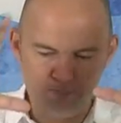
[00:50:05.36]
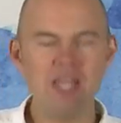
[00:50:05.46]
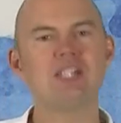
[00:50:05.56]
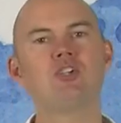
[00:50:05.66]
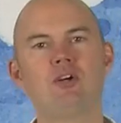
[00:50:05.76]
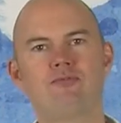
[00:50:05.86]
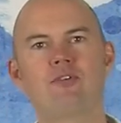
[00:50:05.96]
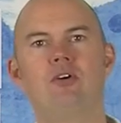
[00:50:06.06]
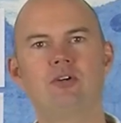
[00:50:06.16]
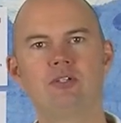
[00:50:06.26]
picture of
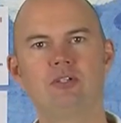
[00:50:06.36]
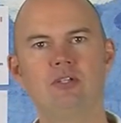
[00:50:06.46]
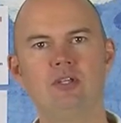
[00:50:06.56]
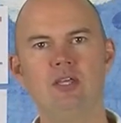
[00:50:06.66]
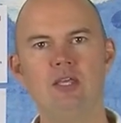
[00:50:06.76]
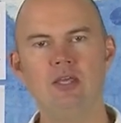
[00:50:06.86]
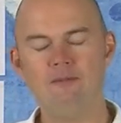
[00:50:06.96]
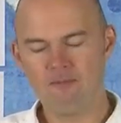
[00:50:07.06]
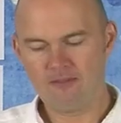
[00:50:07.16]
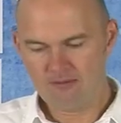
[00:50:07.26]
God.
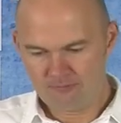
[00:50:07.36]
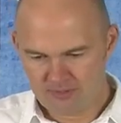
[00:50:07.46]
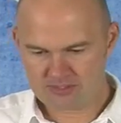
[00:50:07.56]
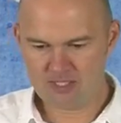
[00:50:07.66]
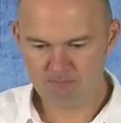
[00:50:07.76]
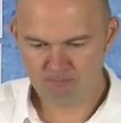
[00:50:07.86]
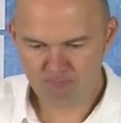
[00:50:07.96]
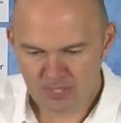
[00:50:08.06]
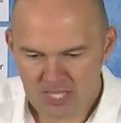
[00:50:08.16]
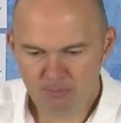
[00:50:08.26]
For example,
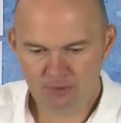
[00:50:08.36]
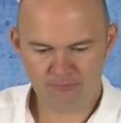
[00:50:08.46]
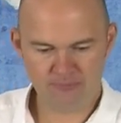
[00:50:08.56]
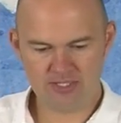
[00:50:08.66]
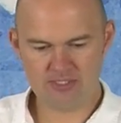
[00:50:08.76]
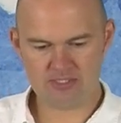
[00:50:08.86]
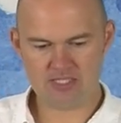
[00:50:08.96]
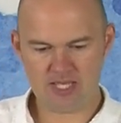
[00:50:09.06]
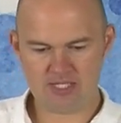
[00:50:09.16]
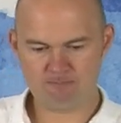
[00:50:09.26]
people think
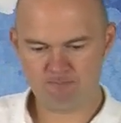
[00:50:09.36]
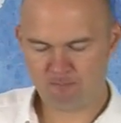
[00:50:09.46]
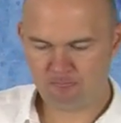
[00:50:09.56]
that